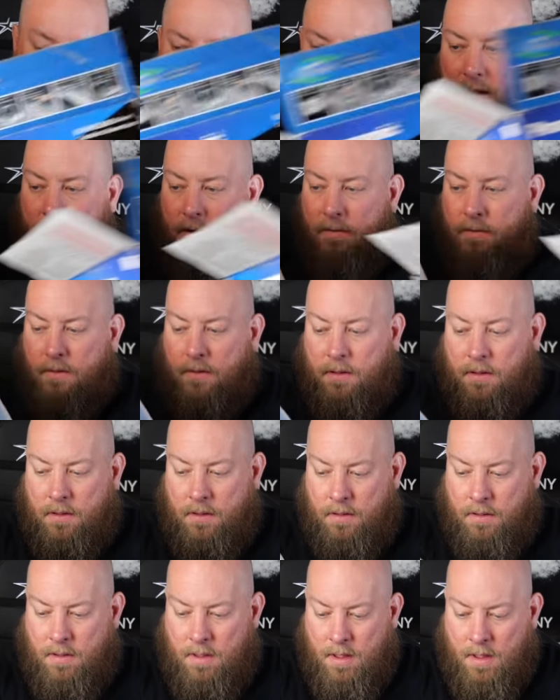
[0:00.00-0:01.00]
though.
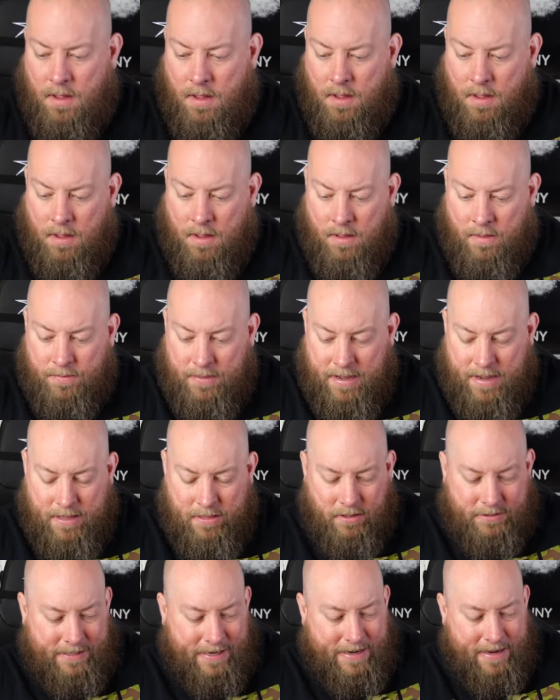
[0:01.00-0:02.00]
It
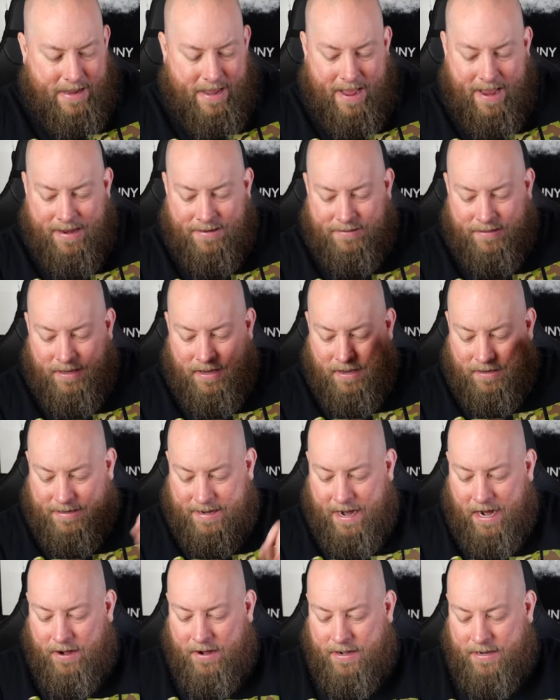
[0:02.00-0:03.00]
looks like it has a
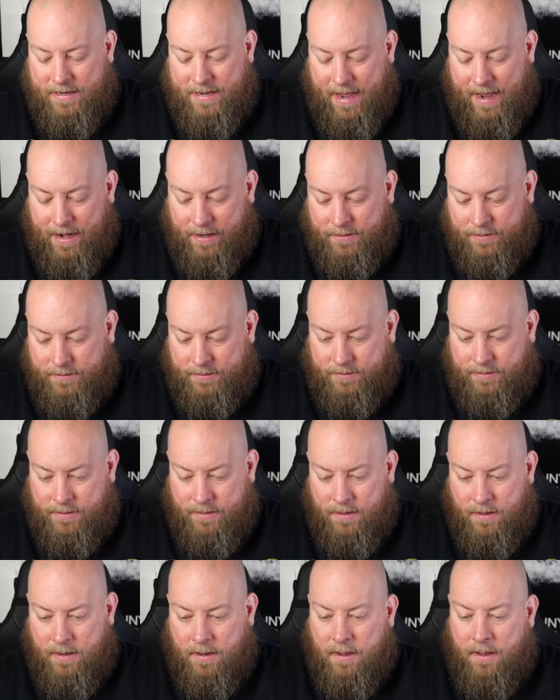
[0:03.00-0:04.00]
carrying case.
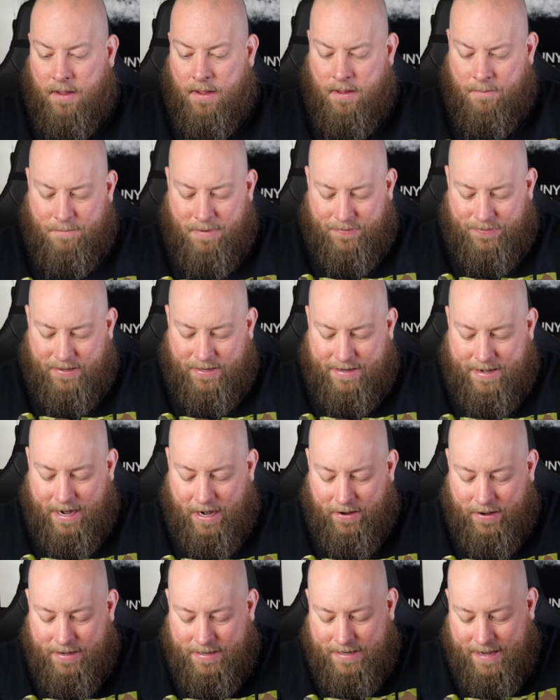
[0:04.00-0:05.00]
But the
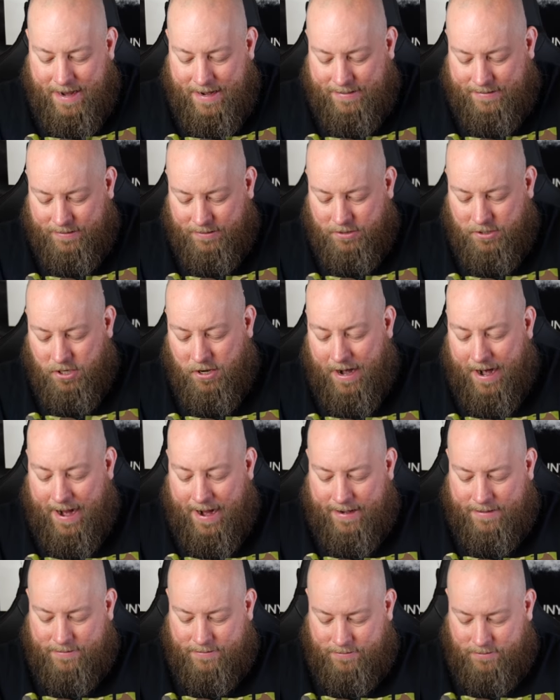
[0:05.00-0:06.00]
carrying case is
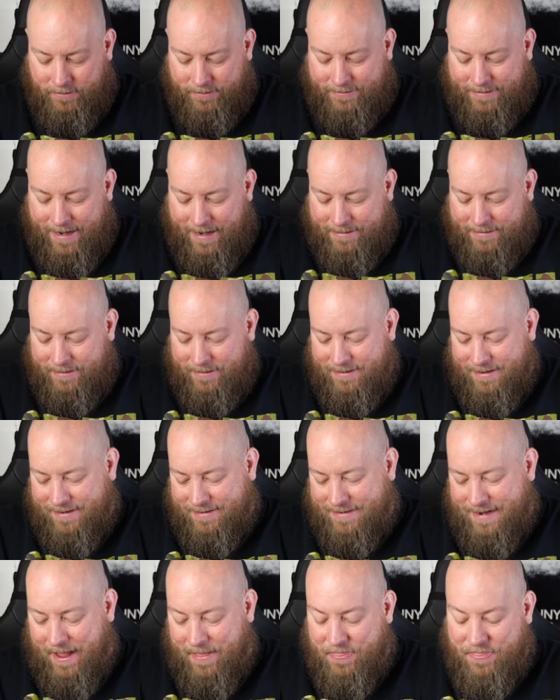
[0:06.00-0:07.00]
cracked, so
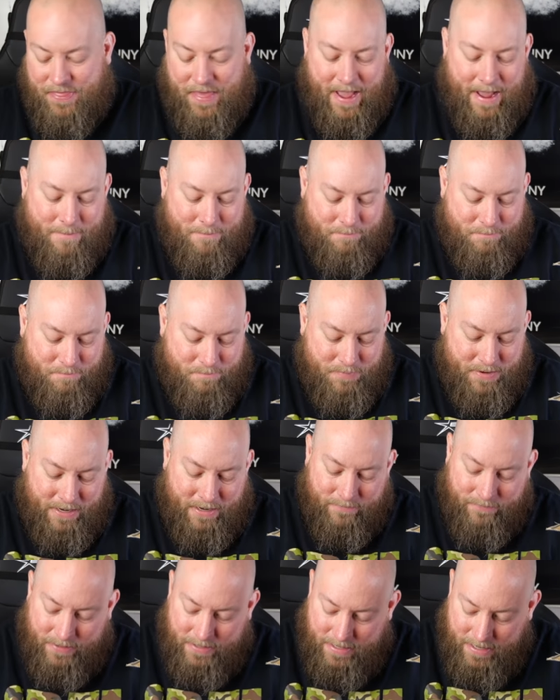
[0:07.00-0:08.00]
it's not that
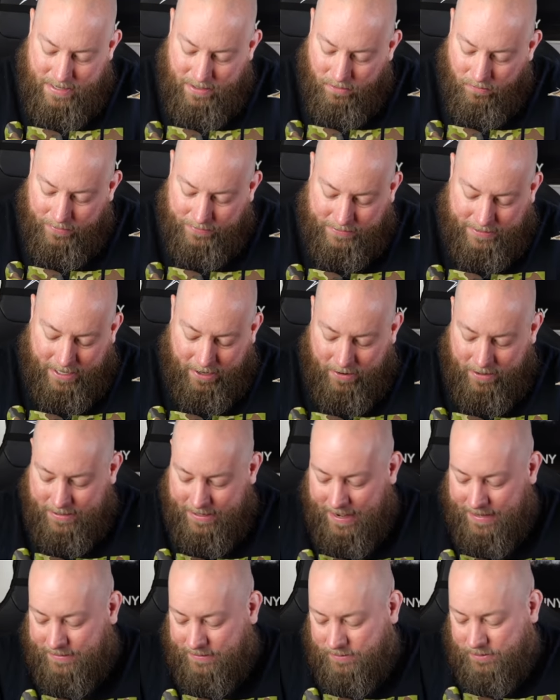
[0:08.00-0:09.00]
big of a deal that the carrying
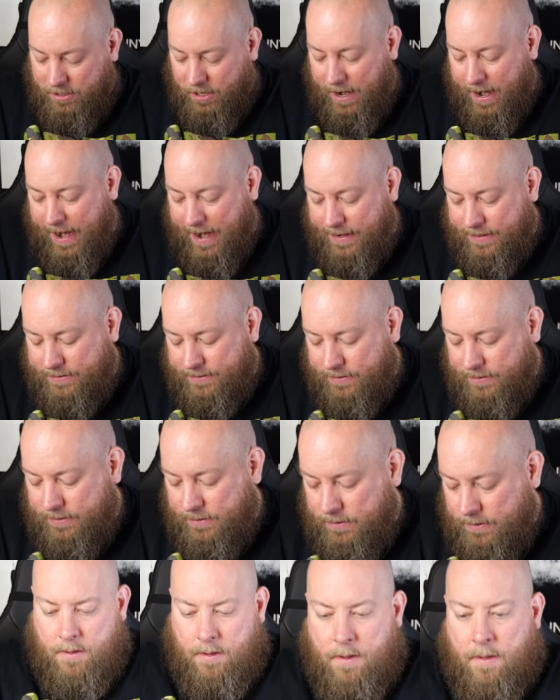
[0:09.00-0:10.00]
case is cracked.
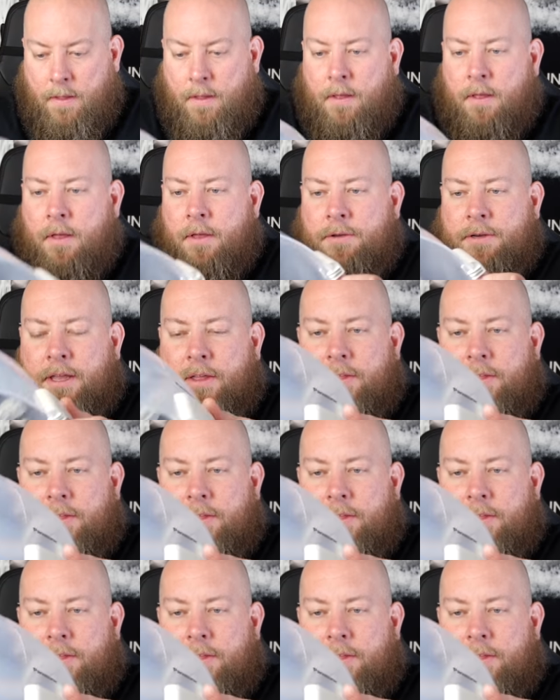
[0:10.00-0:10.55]
So